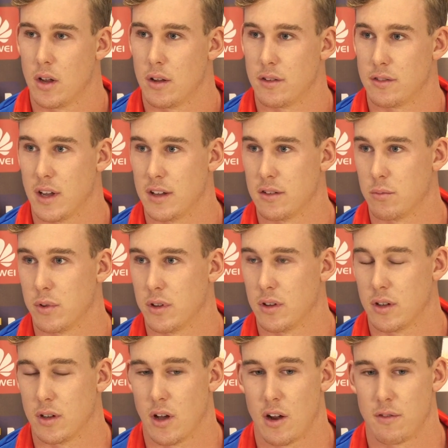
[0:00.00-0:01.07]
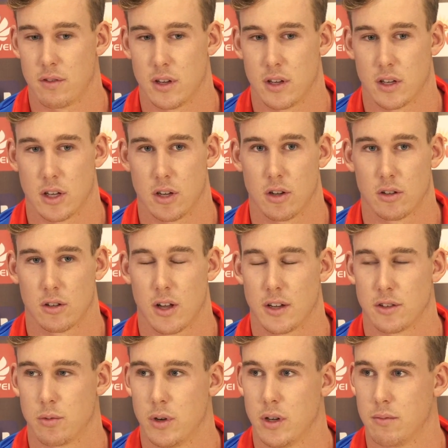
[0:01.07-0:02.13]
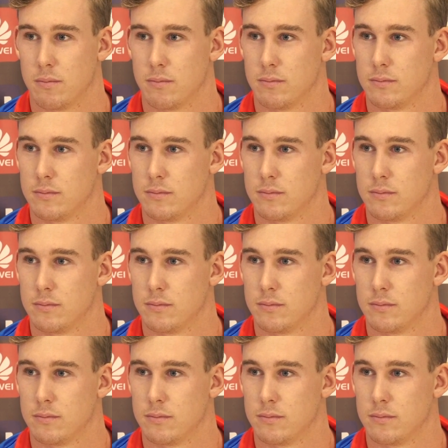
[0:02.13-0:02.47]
the season with a hopefully a Q clash win.